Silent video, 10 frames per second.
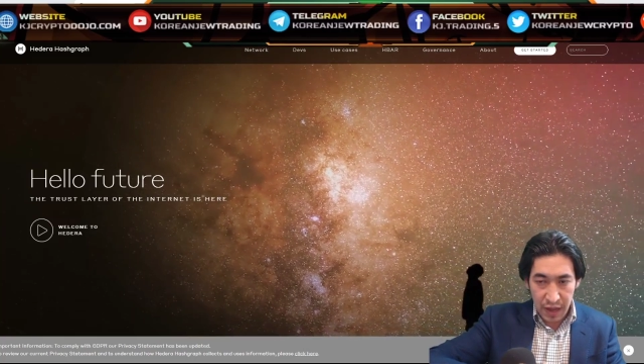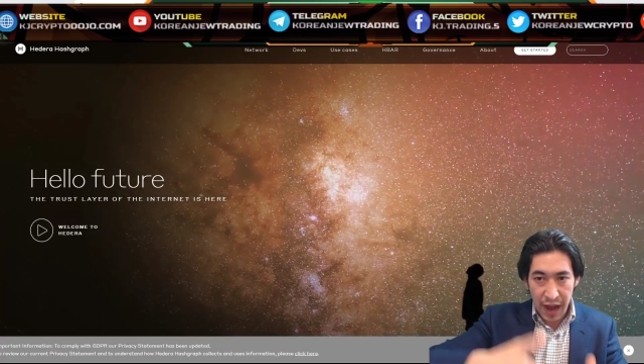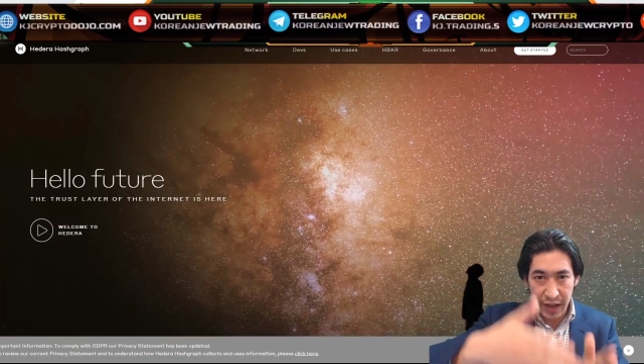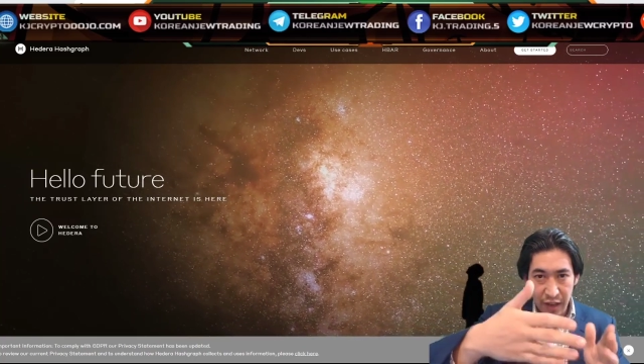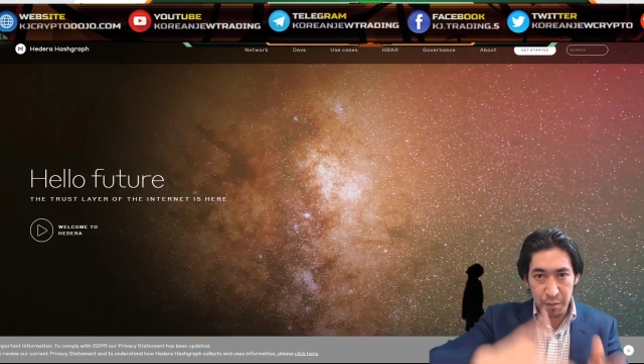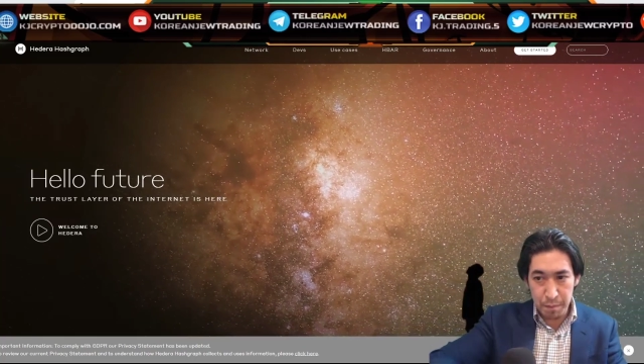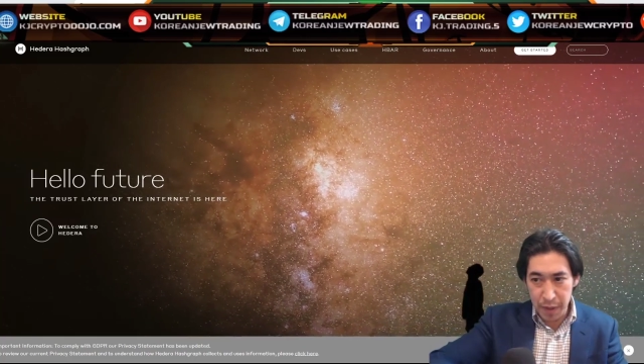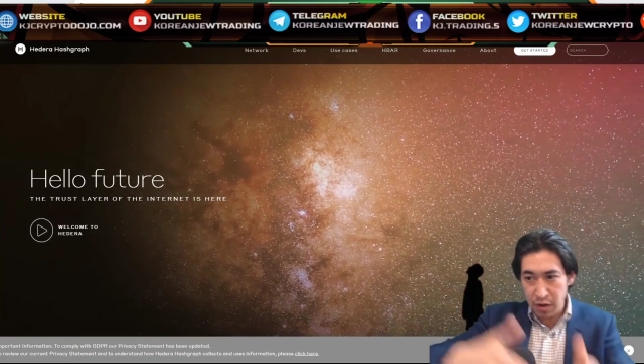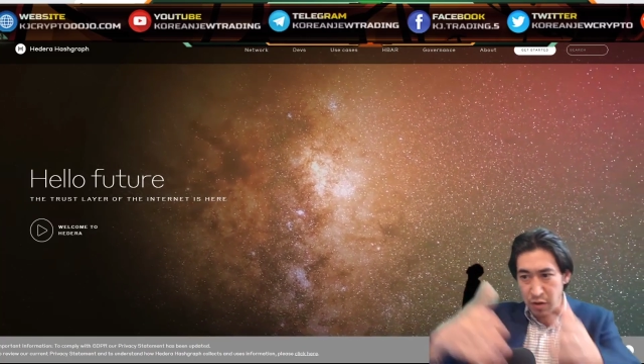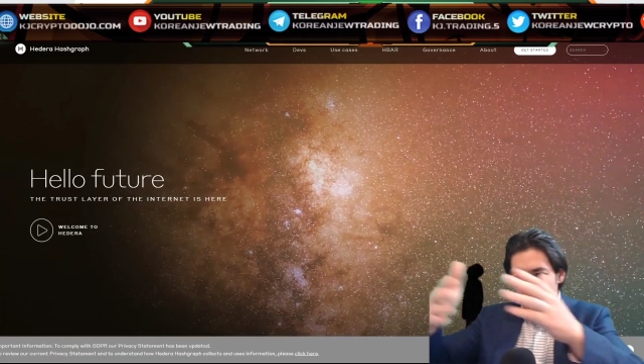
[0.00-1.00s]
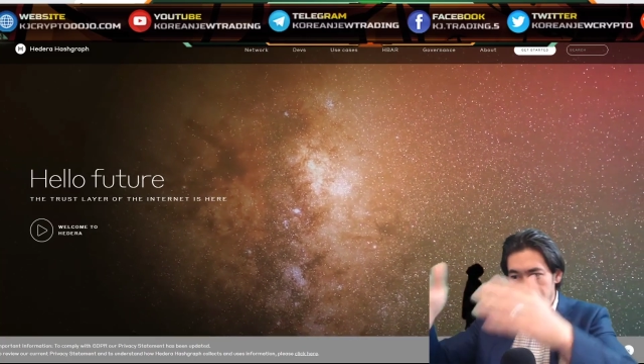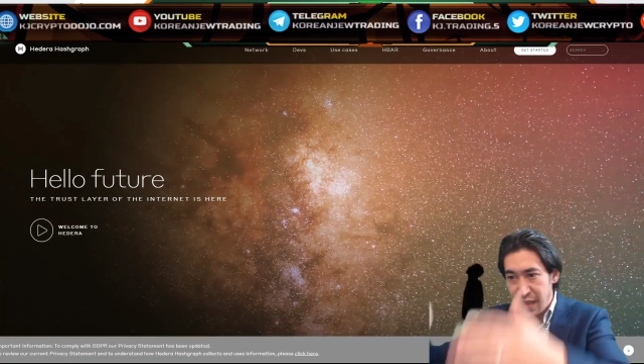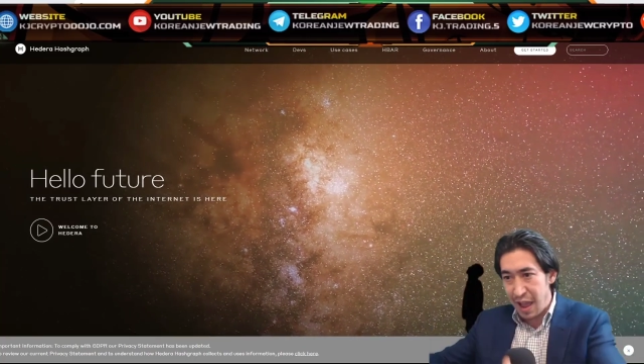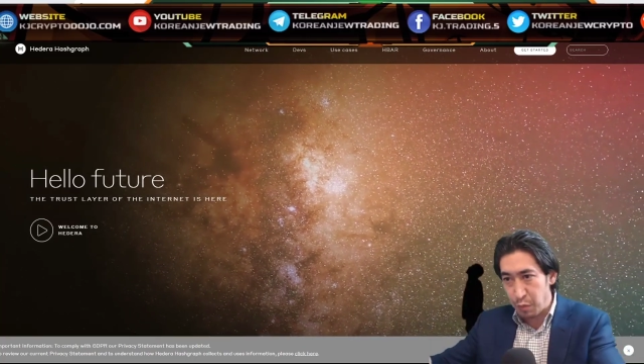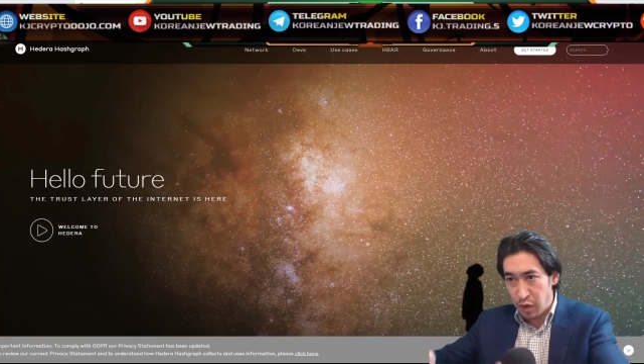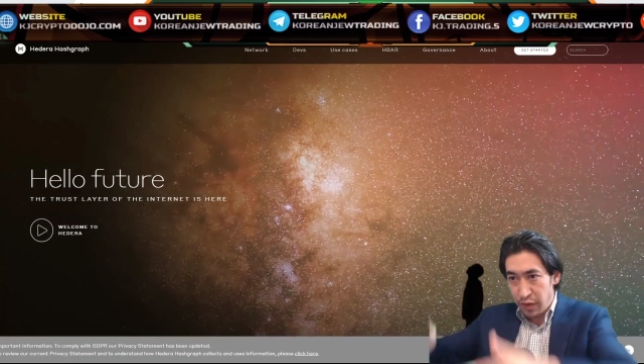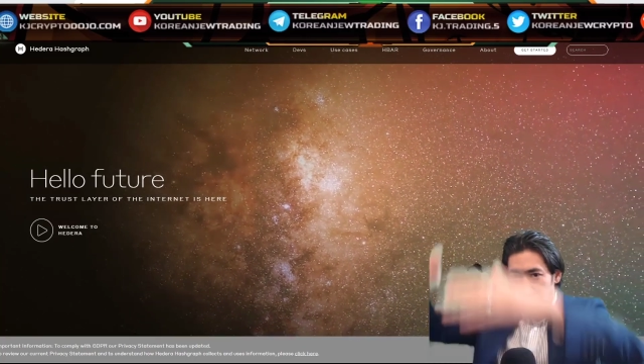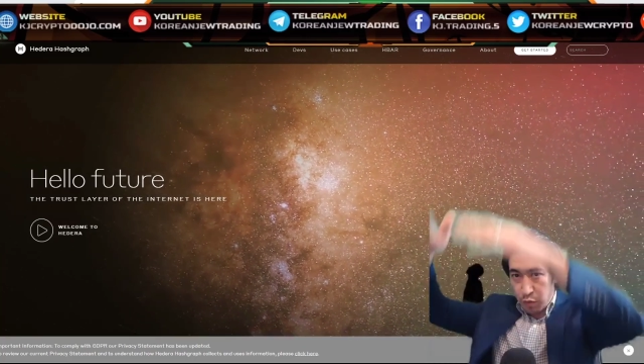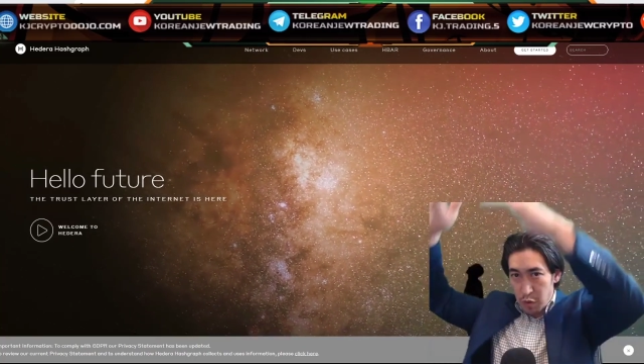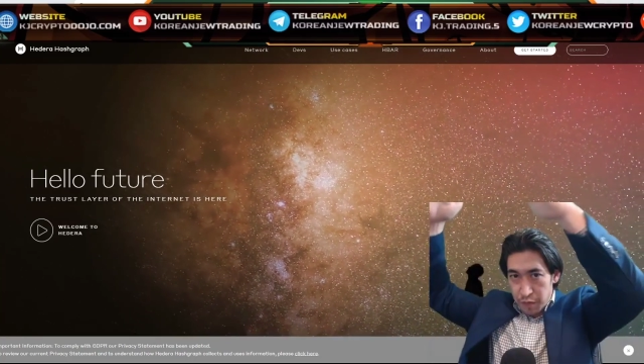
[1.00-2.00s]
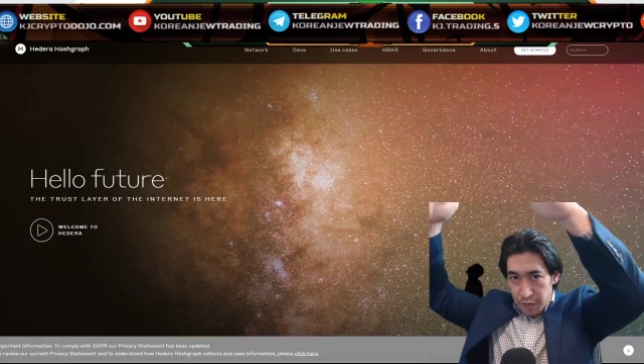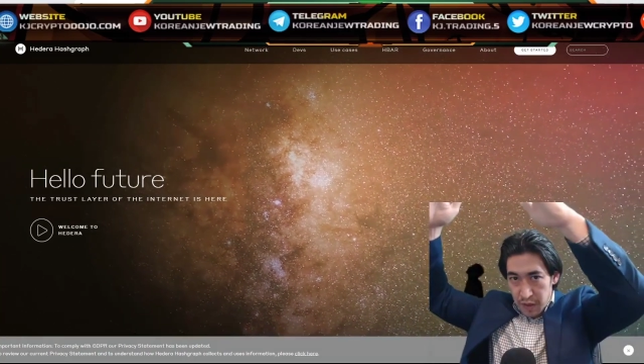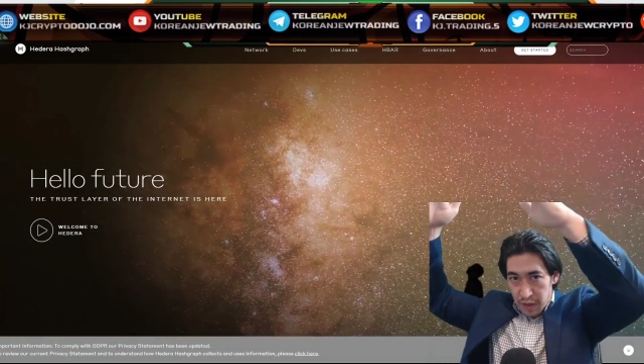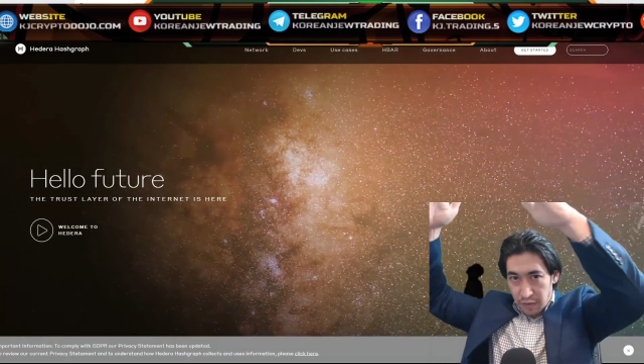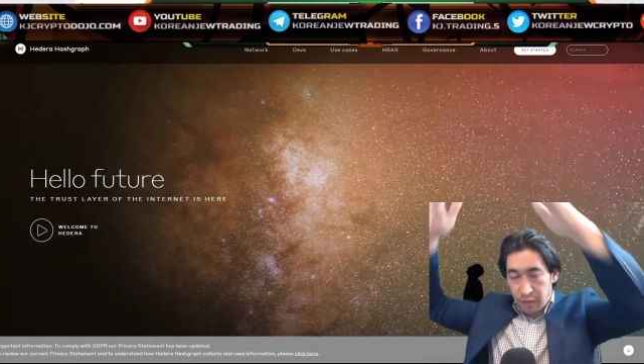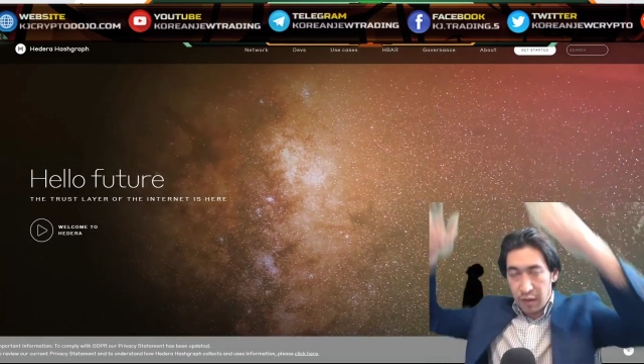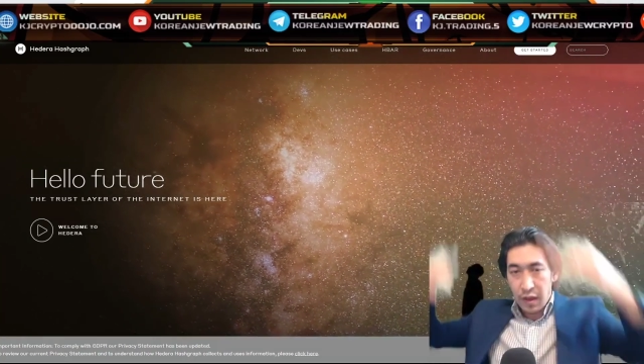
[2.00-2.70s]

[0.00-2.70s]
and it's better than that one that's worth this.